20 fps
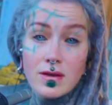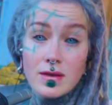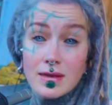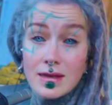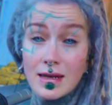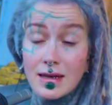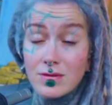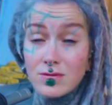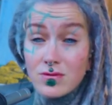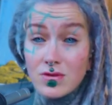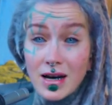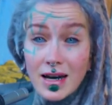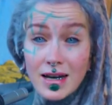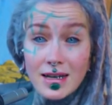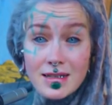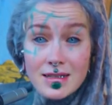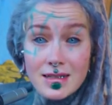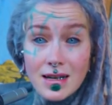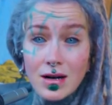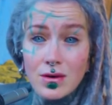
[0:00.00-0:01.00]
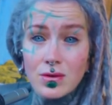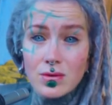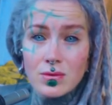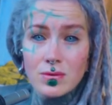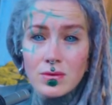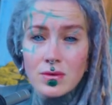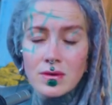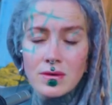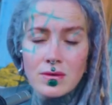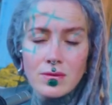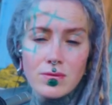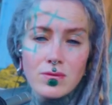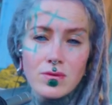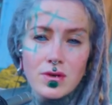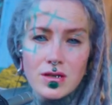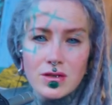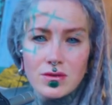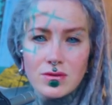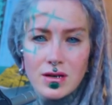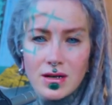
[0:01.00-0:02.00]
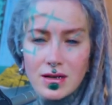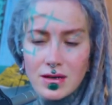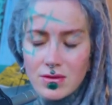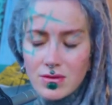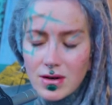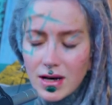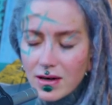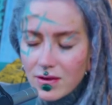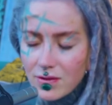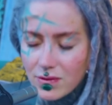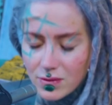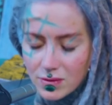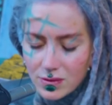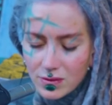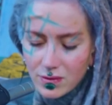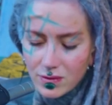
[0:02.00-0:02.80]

then write down what you are grateful